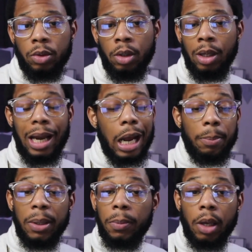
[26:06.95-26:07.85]
A lot of
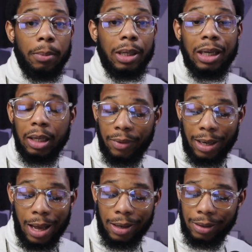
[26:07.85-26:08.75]
people can believe a
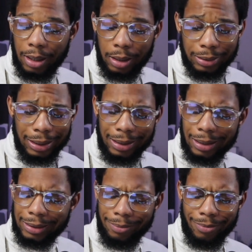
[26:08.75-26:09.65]
lot of things. That
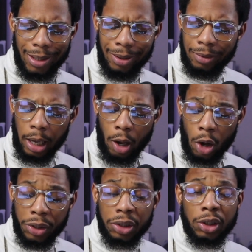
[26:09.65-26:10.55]
doesn't mean they are
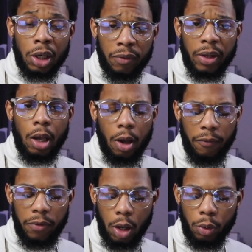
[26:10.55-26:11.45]
deserving of
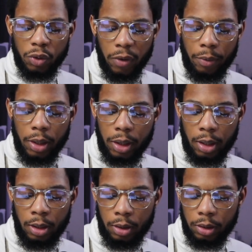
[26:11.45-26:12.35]
those very
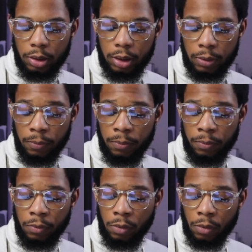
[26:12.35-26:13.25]
things.
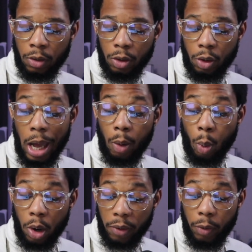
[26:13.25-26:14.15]
You got to
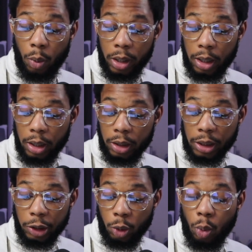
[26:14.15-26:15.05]
work for what it is
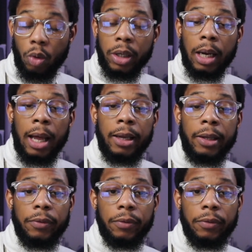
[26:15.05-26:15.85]
that you want in life.